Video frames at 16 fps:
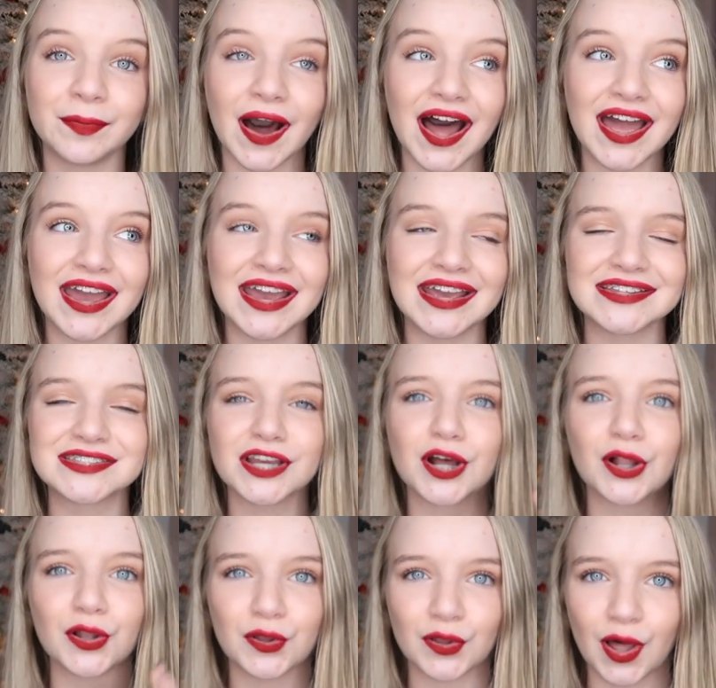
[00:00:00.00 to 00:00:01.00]
but it's
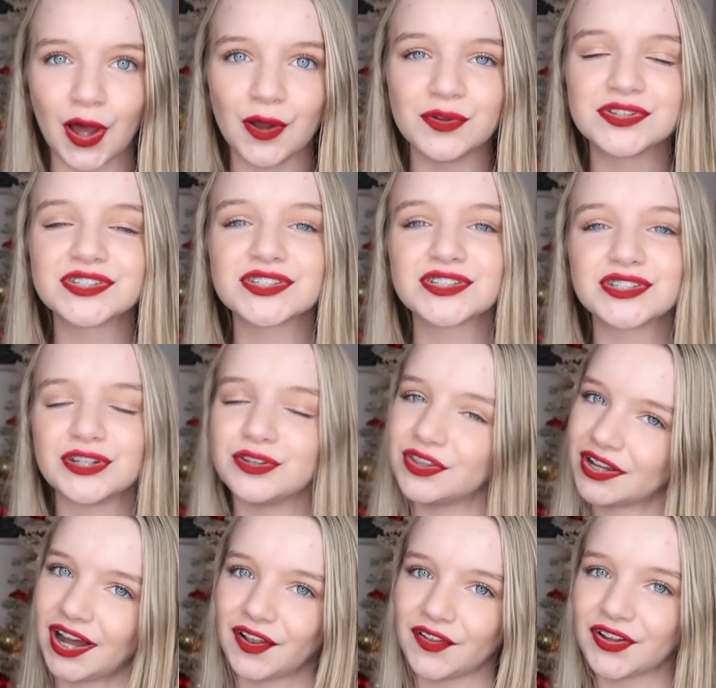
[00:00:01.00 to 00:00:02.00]
close
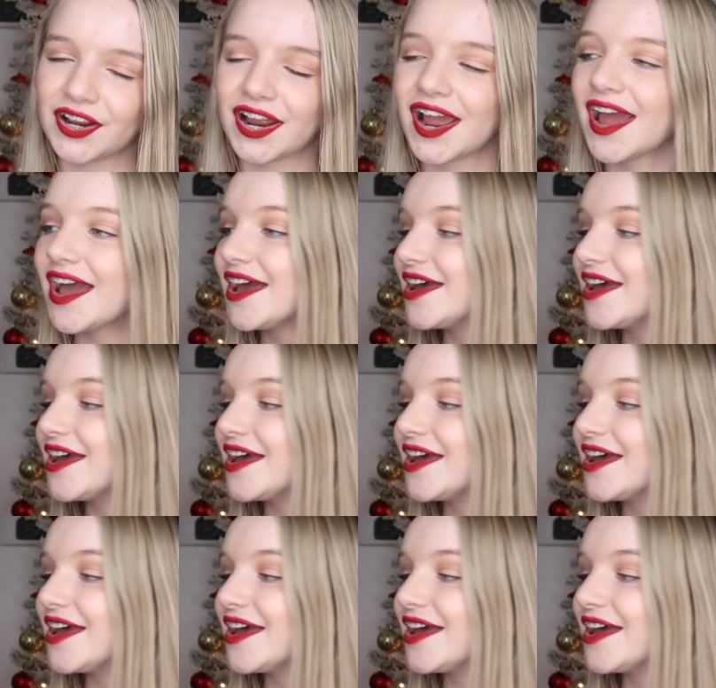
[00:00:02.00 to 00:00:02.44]
to the color.